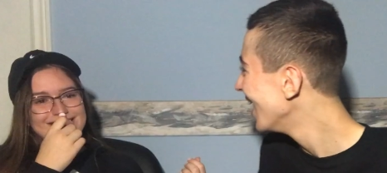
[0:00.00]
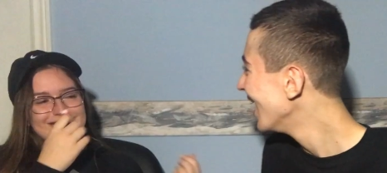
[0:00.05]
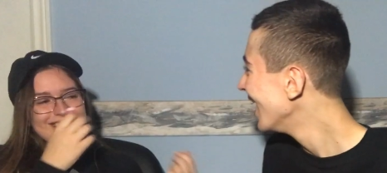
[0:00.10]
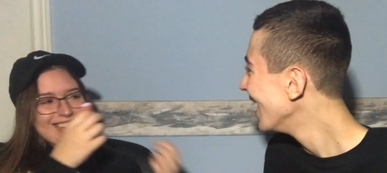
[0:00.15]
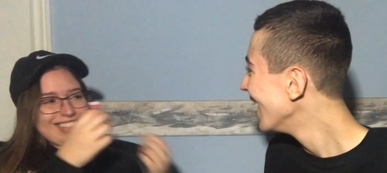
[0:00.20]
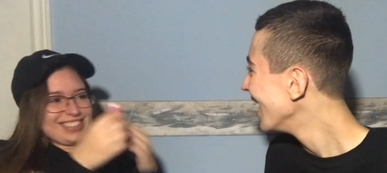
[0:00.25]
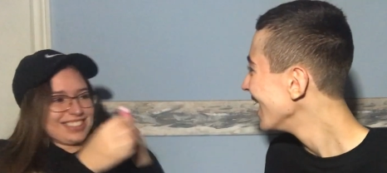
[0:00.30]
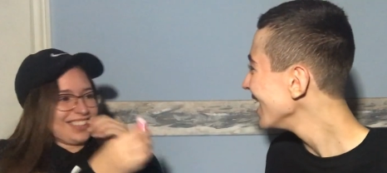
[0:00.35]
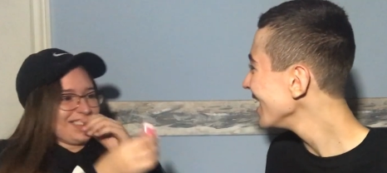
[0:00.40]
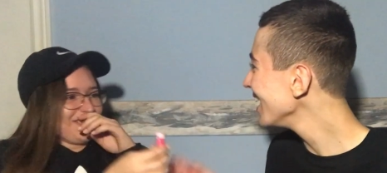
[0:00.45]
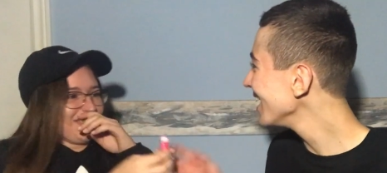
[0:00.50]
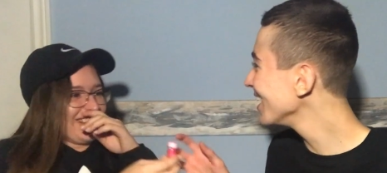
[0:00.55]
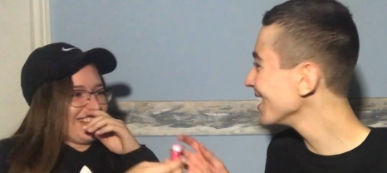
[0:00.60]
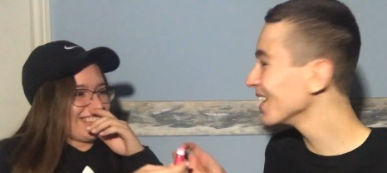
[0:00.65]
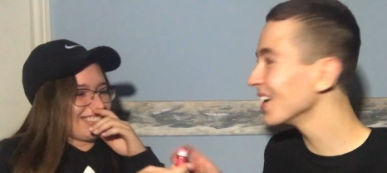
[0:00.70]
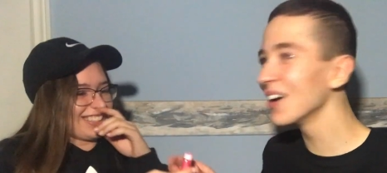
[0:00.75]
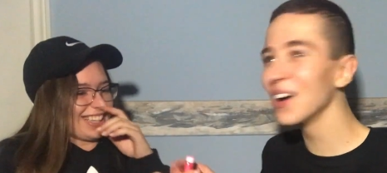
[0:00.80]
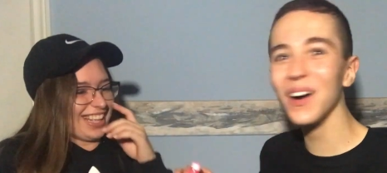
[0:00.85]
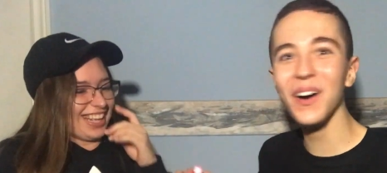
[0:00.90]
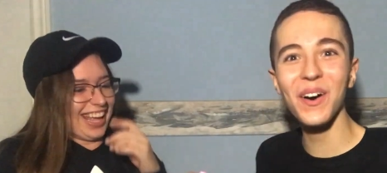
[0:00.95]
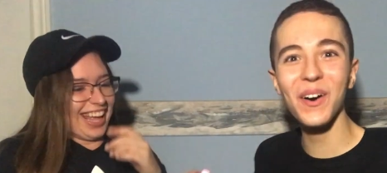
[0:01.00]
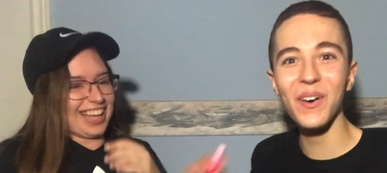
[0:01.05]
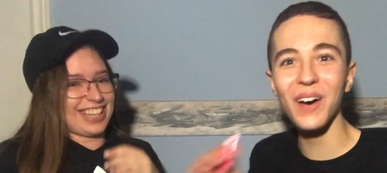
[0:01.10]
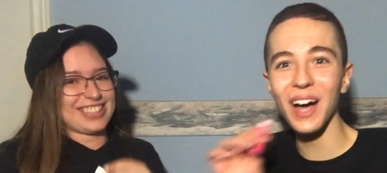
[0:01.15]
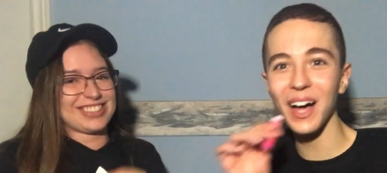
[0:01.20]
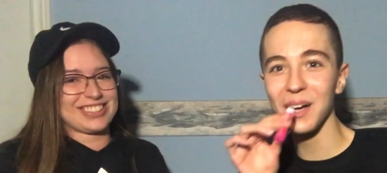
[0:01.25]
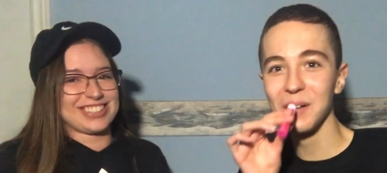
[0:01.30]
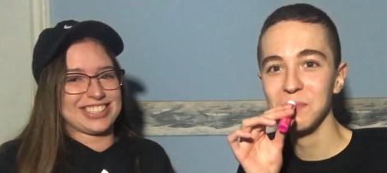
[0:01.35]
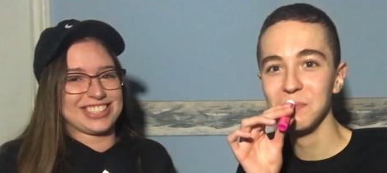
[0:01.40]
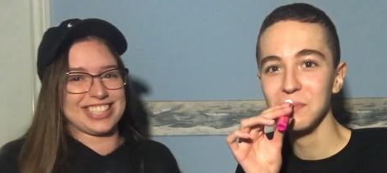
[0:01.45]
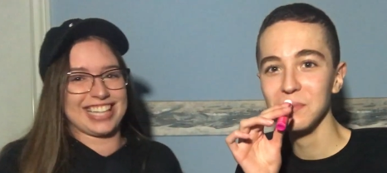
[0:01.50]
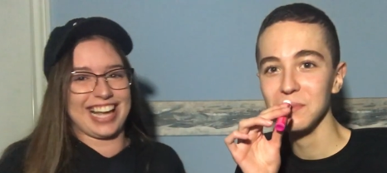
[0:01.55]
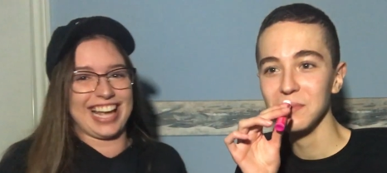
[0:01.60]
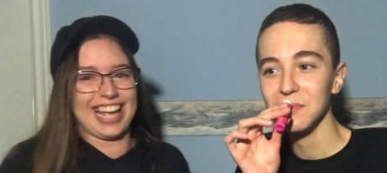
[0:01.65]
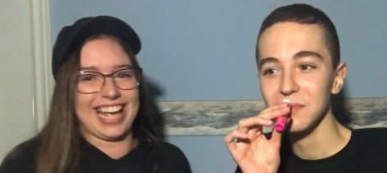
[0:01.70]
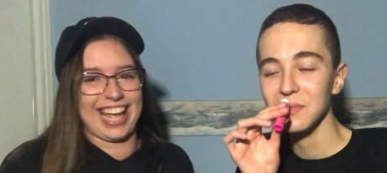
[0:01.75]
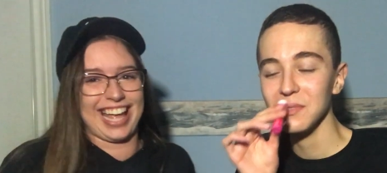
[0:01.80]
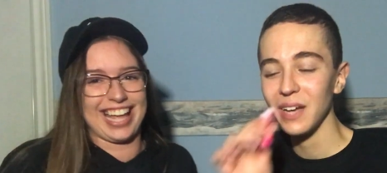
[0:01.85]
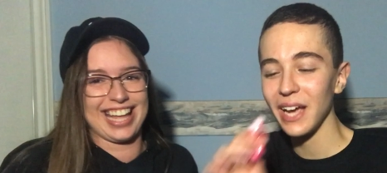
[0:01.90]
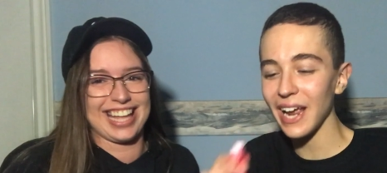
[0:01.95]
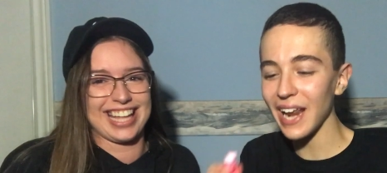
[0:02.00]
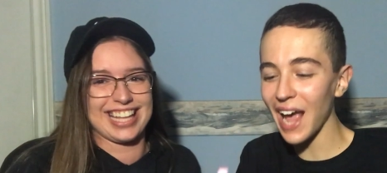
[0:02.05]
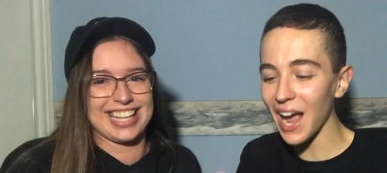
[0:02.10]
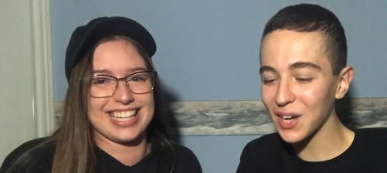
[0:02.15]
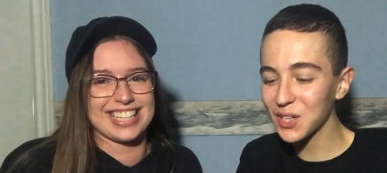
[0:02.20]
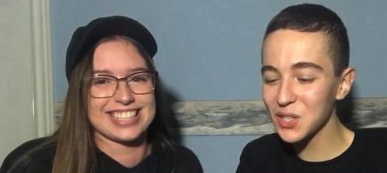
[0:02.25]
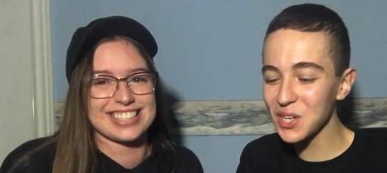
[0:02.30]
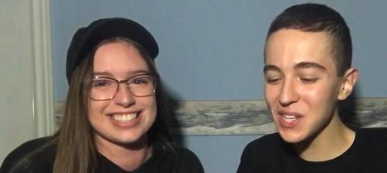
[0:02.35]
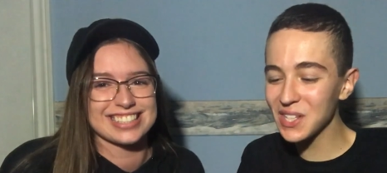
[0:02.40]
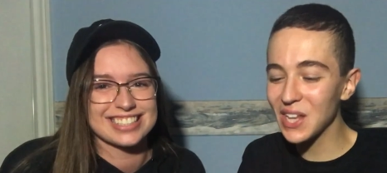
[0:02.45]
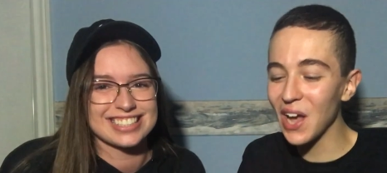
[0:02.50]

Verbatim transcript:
Speaker 1: It's Ew. Like it actually